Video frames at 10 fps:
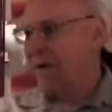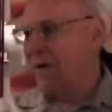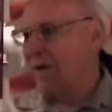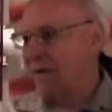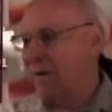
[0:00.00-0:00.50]

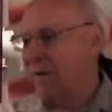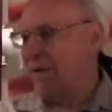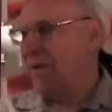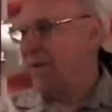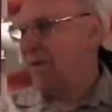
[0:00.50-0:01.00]
Um,
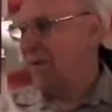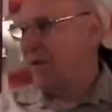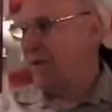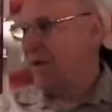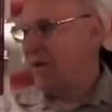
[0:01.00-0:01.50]
did
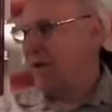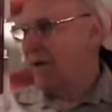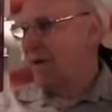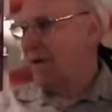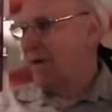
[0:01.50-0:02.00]
you ever
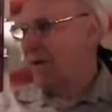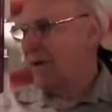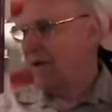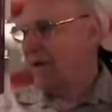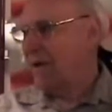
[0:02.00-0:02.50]
have
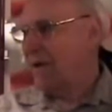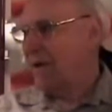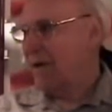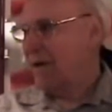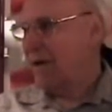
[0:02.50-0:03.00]
much
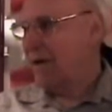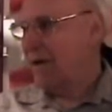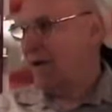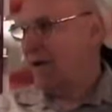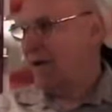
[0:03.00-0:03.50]
mechanical
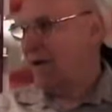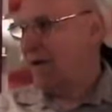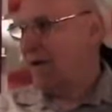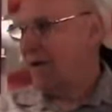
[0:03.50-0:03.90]
problems with the